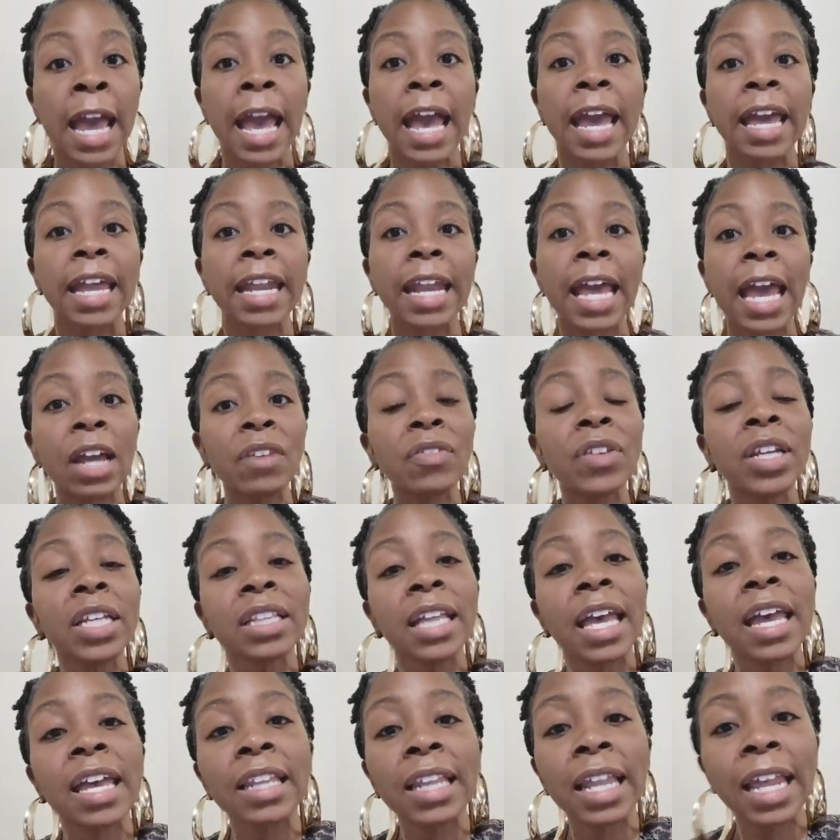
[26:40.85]
and
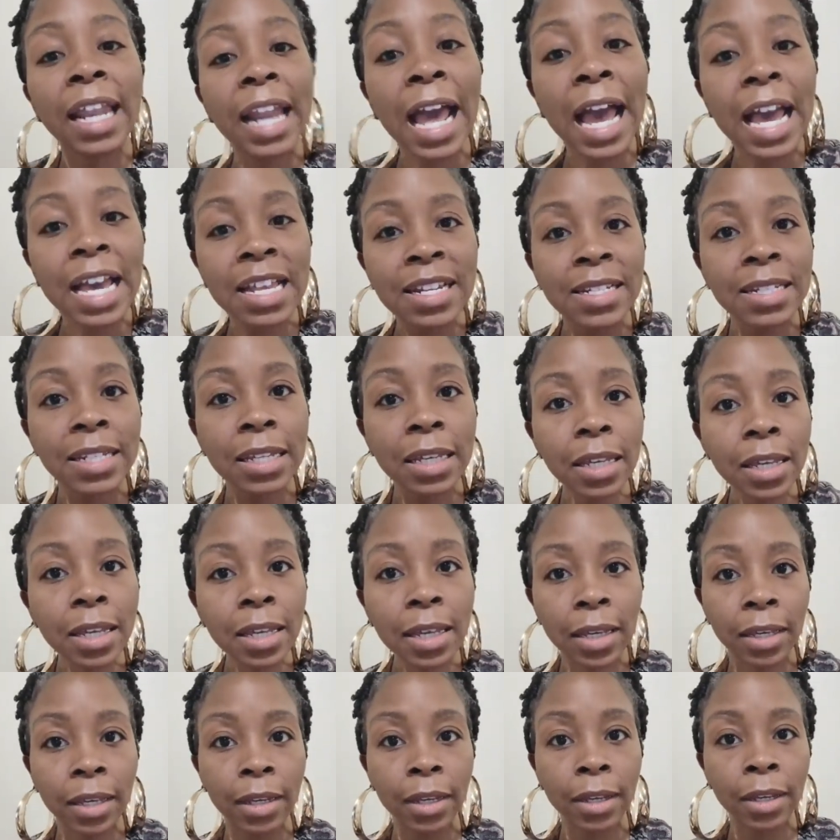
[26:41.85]
everything that i
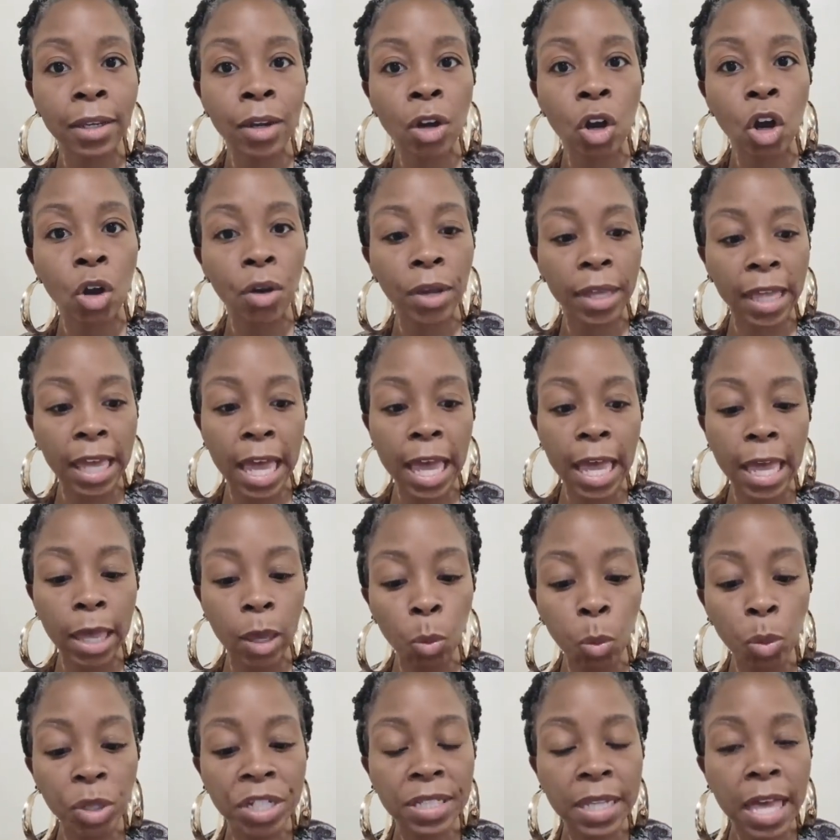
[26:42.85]
did okay it
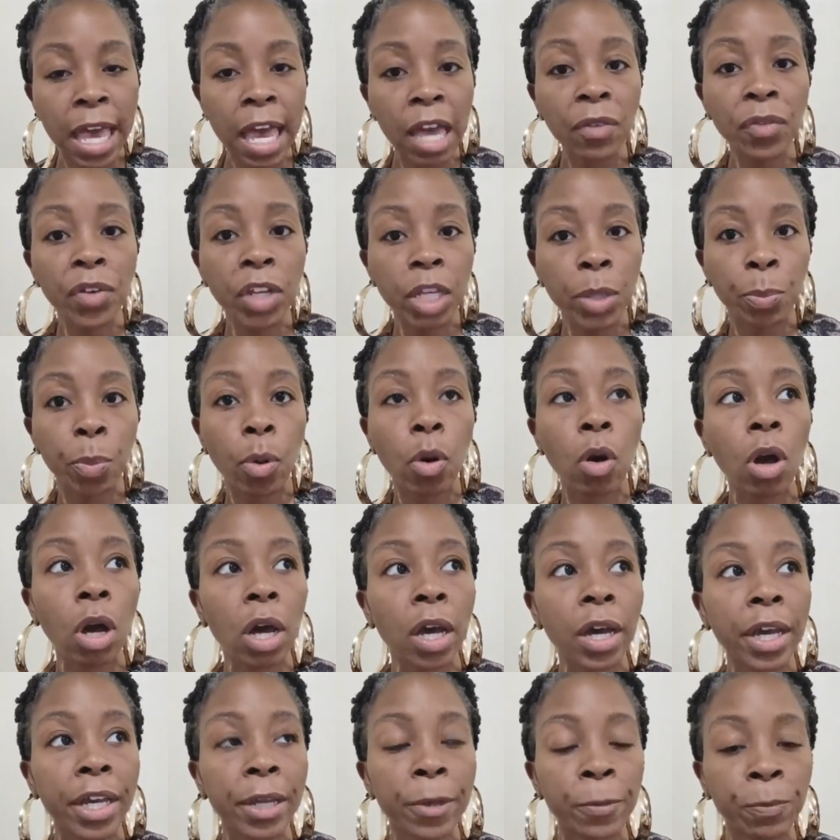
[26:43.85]
was every
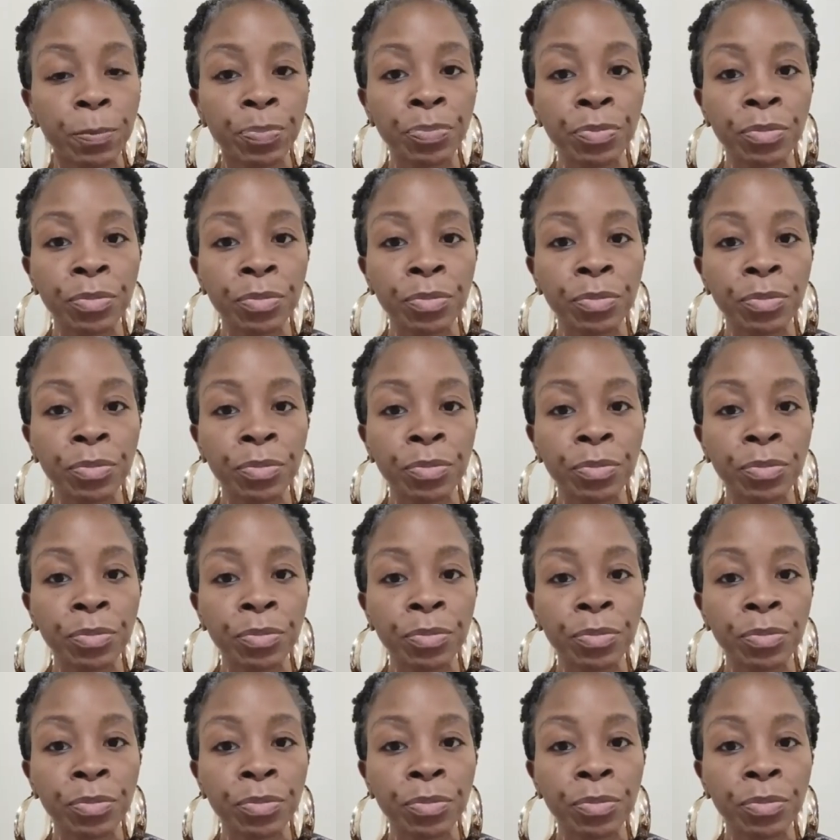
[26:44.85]
part